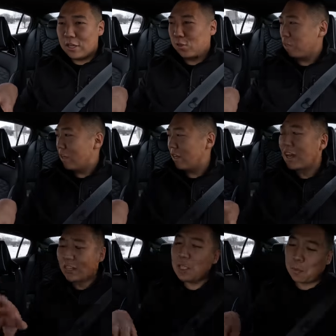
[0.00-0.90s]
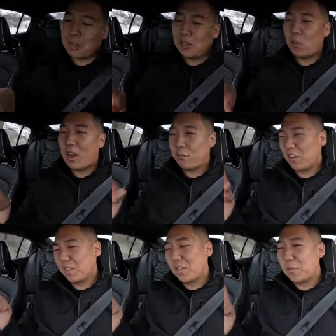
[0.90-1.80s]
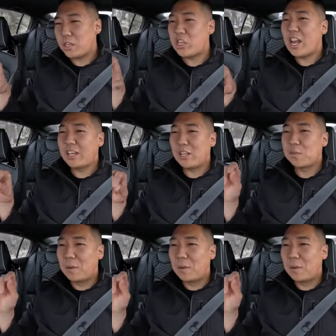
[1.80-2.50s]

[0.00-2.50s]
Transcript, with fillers: this week. I did put it in the wet for a little bit of shenanigans,